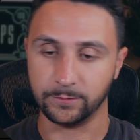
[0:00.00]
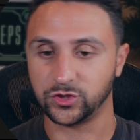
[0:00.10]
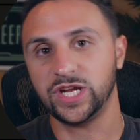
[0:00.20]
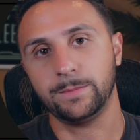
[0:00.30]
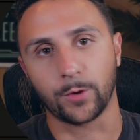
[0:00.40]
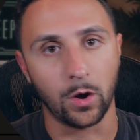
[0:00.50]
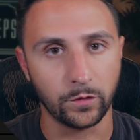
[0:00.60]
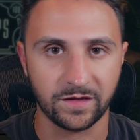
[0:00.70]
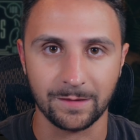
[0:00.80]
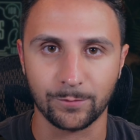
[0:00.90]
cheaper
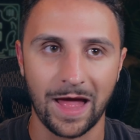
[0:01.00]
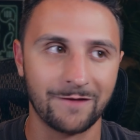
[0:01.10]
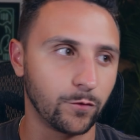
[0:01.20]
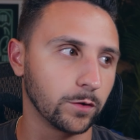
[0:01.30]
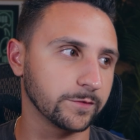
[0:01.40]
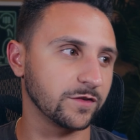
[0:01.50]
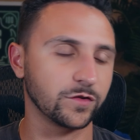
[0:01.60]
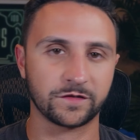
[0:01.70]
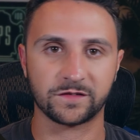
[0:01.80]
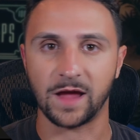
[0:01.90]
hosting platforms such
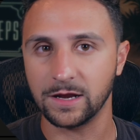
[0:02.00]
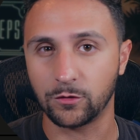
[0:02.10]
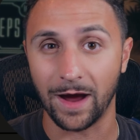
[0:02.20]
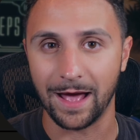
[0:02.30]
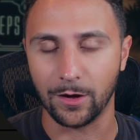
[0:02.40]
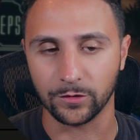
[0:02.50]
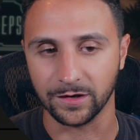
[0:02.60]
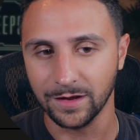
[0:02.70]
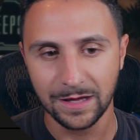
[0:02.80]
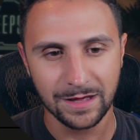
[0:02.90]
as SiteGround
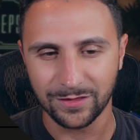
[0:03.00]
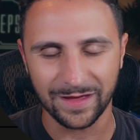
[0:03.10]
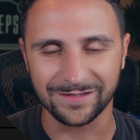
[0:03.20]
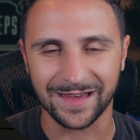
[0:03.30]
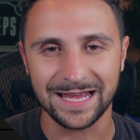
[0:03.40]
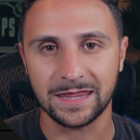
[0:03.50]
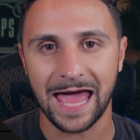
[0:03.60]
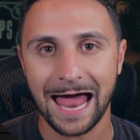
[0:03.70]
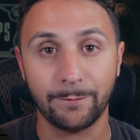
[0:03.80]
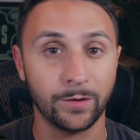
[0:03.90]
and things like
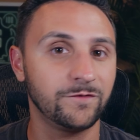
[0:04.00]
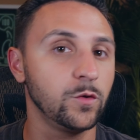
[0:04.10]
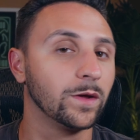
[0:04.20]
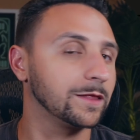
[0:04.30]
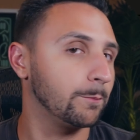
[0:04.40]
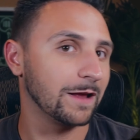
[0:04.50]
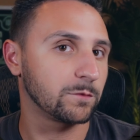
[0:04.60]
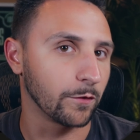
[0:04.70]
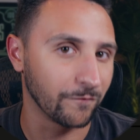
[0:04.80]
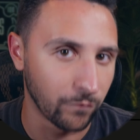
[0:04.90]
that, but if you want the
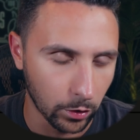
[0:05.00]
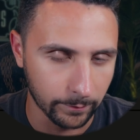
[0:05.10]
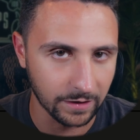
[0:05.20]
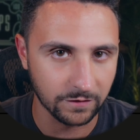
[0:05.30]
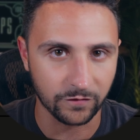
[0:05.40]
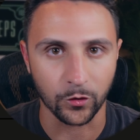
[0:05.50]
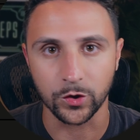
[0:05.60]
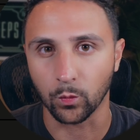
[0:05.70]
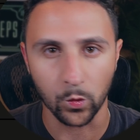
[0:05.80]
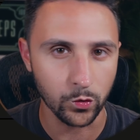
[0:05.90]
best performance for
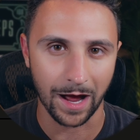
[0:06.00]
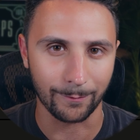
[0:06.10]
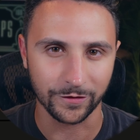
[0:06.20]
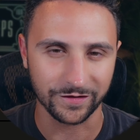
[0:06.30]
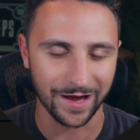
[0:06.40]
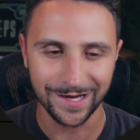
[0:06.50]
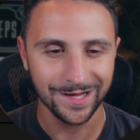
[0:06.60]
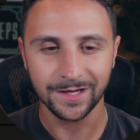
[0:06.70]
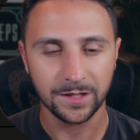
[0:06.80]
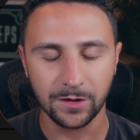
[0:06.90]
your WooCommerce site,
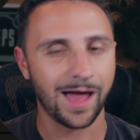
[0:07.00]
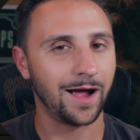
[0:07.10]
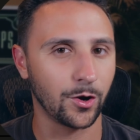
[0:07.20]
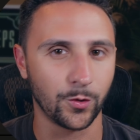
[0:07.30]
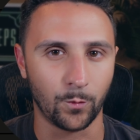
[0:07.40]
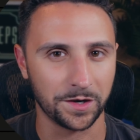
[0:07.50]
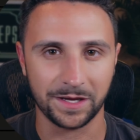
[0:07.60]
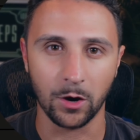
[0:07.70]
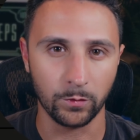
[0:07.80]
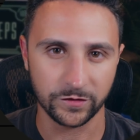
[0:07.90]
you're not going to want to
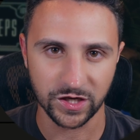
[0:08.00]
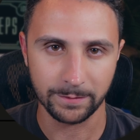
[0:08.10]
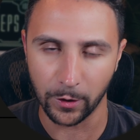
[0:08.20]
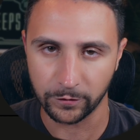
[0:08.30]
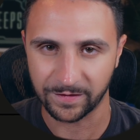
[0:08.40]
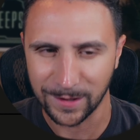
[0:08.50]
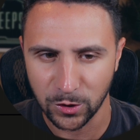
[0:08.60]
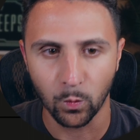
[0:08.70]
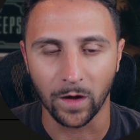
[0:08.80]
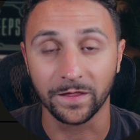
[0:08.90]
go with cheap hosting.
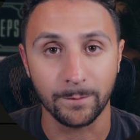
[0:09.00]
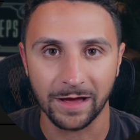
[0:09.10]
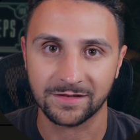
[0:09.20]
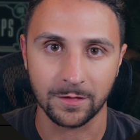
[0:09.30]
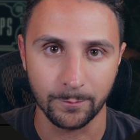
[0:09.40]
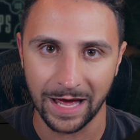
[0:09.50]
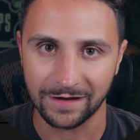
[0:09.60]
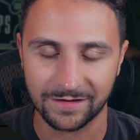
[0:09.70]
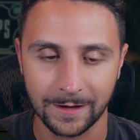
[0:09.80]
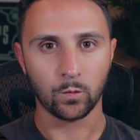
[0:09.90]
You want the best of the
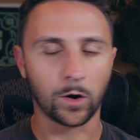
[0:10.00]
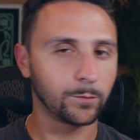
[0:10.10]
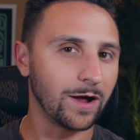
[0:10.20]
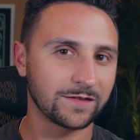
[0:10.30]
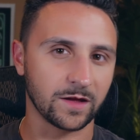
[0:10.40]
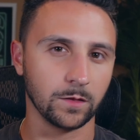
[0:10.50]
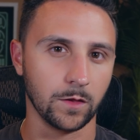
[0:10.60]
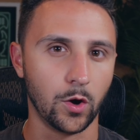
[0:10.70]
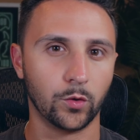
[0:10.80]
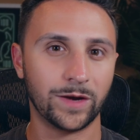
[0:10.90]
best. WordPress
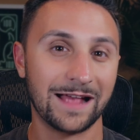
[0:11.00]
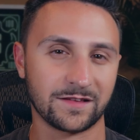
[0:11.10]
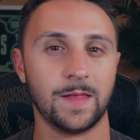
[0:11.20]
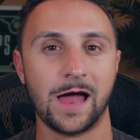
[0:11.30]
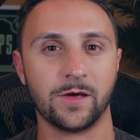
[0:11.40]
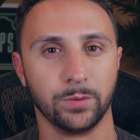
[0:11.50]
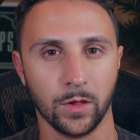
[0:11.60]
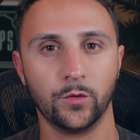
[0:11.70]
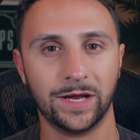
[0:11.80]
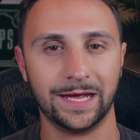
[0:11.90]
alone has a lot of
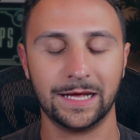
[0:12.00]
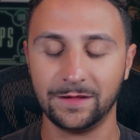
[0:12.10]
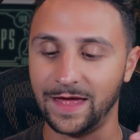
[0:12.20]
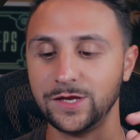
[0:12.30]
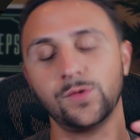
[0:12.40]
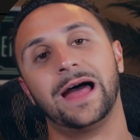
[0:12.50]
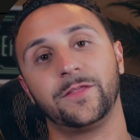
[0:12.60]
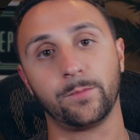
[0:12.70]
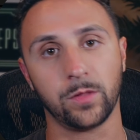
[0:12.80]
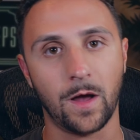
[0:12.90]
bloat in it. Then you add
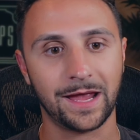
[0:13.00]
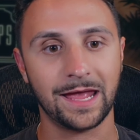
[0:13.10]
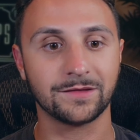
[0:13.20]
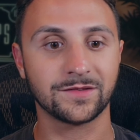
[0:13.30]
the plugins,